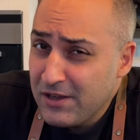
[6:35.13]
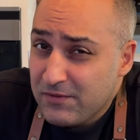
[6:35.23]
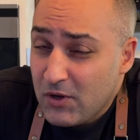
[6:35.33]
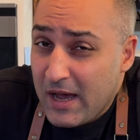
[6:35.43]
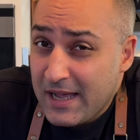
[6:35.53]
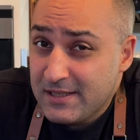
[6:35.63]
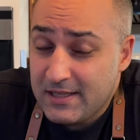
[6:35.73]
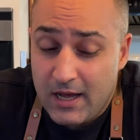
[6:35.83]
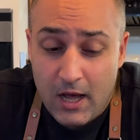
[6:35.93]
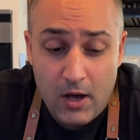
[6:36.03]
of you
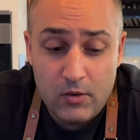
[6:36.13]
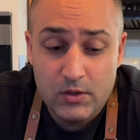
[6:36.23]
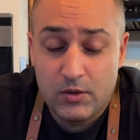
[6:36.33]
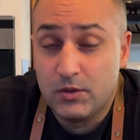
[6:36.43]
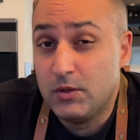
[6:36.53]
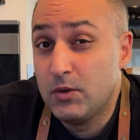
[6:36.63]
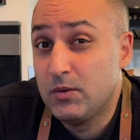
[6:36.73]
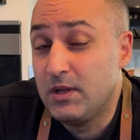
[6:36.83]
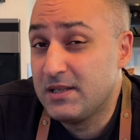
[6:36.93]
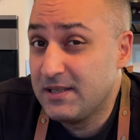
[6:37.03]
asked how your
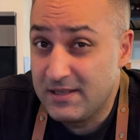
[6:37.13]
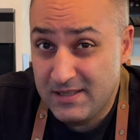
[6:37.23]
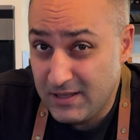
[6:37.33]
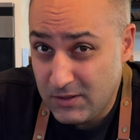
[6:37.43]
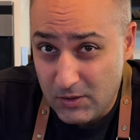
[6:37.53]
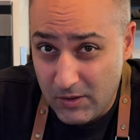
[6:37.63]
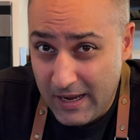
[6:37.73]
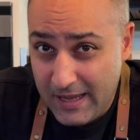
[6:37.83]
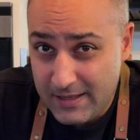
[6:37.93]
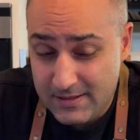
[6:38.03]
dough doesn't stick to your
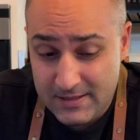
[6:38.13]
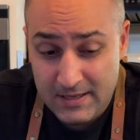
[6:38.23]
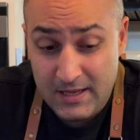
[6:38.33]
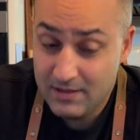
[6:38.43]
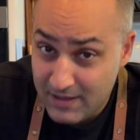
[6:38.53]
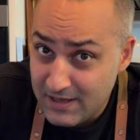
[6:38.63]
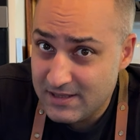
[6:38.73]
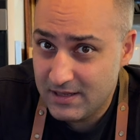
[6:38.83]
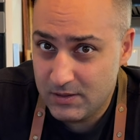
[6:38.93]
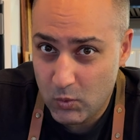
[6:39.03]
hands.
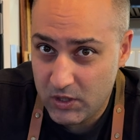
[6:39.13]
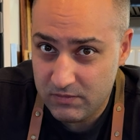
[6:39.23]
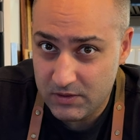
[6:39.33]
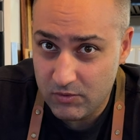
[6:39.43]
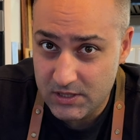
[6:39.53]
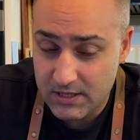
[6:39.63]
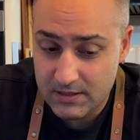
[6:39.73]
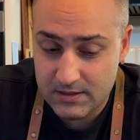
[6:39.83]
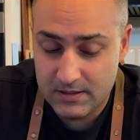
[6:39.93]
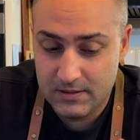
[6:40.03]
This is one of the
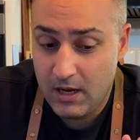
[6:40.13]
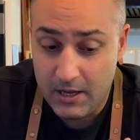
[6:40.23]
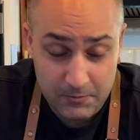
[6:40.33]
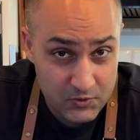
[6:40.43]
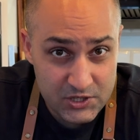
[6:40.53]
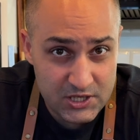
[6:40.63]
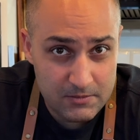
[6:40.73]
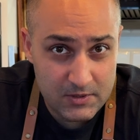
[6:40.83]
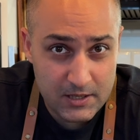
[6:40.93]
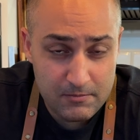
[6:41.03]
reasons. I
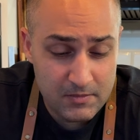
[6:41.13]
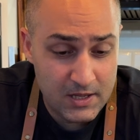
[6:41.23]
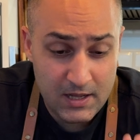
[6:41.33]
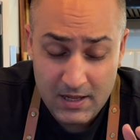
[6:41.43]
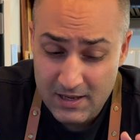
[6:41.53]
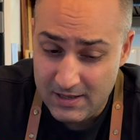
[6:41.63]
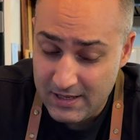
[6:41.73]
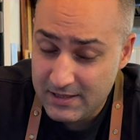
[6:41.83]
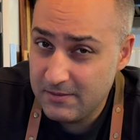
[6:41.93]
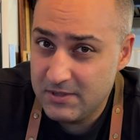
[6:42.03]
pre-shape them,
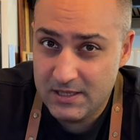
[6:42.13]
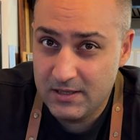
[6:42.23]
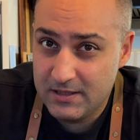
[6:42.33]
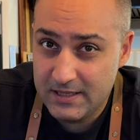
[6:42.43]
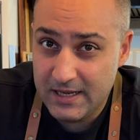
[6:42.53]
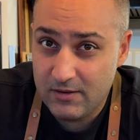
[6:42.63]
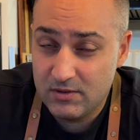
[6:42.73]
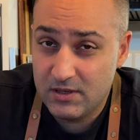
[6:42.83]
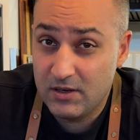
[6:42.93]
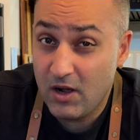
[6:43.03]
let them sit on the
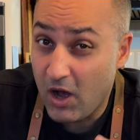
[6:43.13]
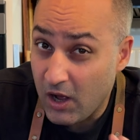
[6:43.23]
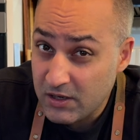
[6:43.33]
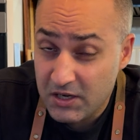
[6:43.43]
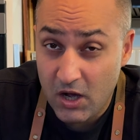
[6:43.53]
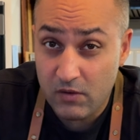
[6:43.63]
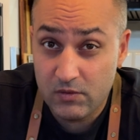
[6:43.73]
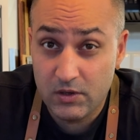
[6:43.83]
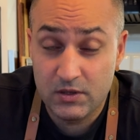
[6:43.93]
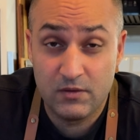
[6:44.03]
counter
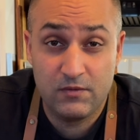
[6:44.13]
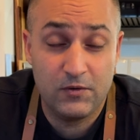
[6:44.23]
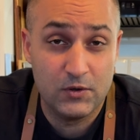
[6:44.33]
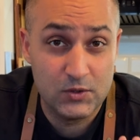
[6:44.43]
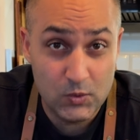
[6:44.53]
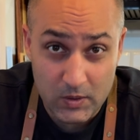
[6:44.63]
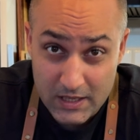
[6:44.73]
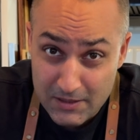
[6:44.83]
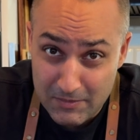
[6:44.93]
uncovered for 20